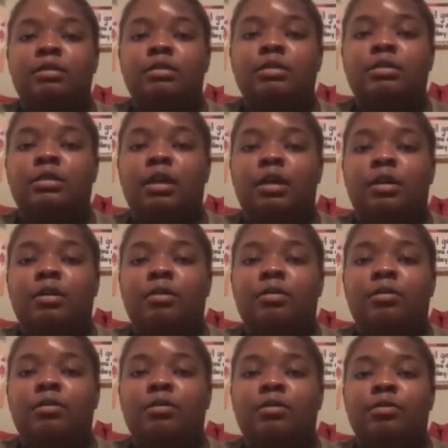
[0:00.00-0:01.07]
So,
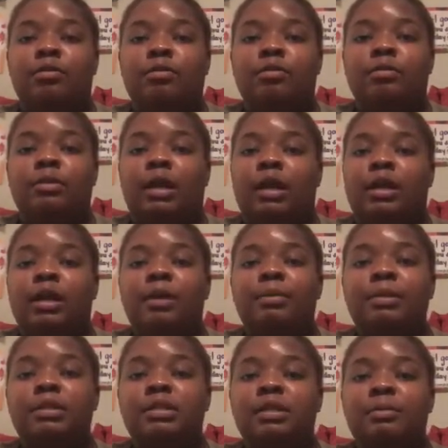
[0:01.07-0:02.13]
like a
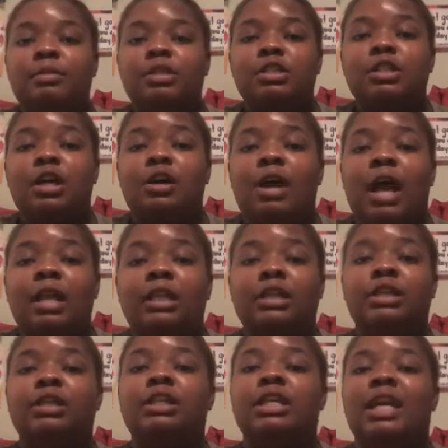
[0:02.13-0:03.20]
couple of summers ago, I
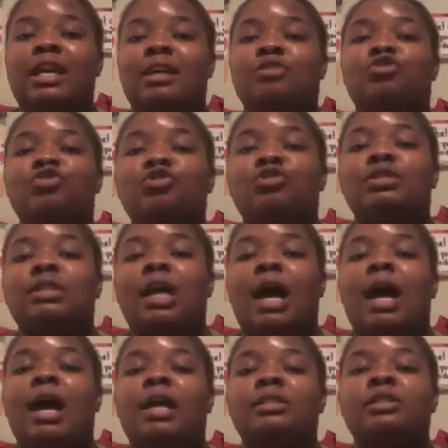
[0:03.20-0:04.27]
literally
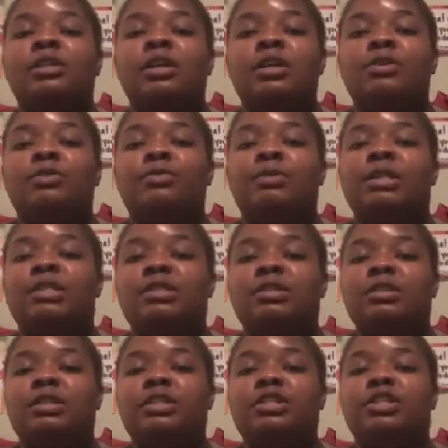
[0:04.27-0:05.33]
exercised, went to
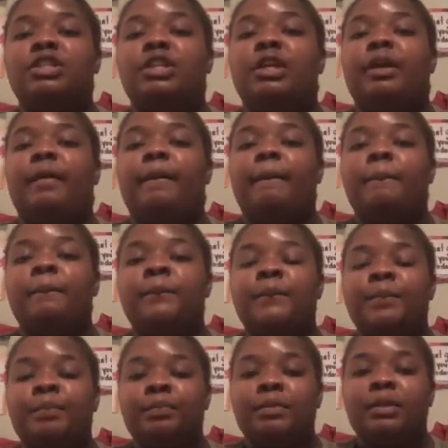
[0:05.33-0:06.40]
the gym
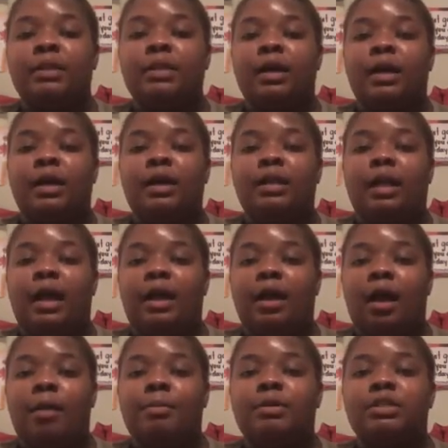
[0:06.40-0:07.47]
like
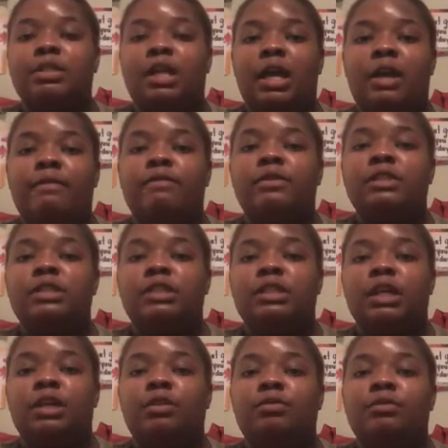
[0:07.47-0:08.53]
almost every
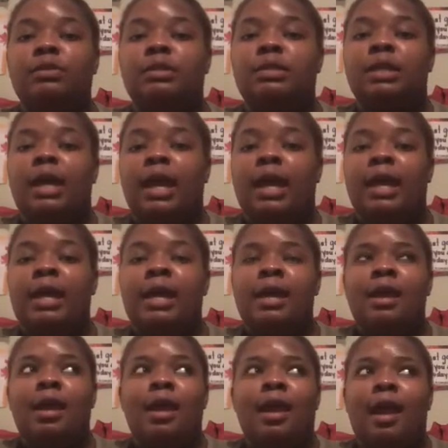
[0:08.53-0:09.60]
single day,
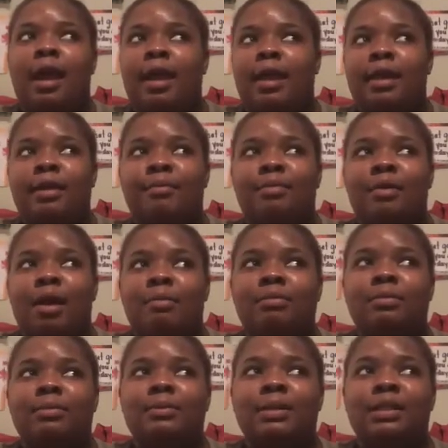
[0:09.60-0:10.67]
and
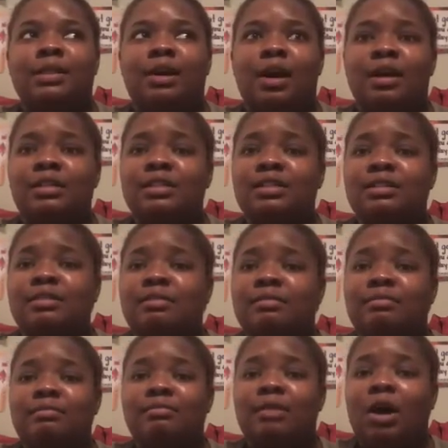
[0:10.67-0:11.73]
probably lost
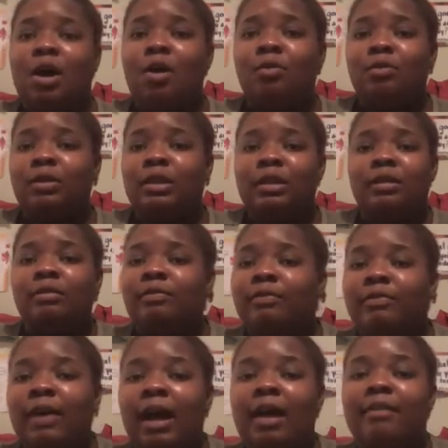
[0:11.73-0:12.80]
only
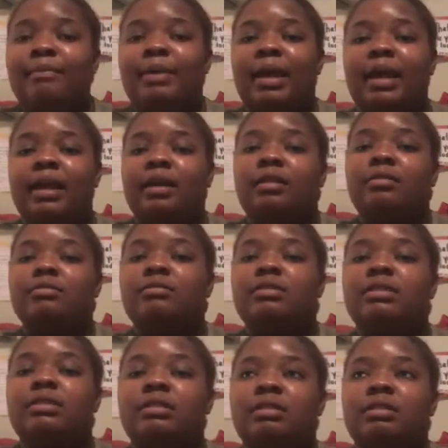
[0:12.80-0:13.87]
5
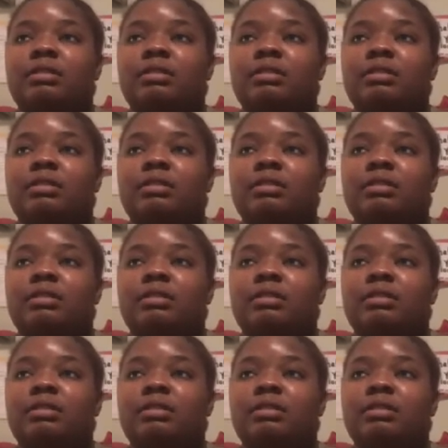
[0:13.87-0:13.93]
pounds,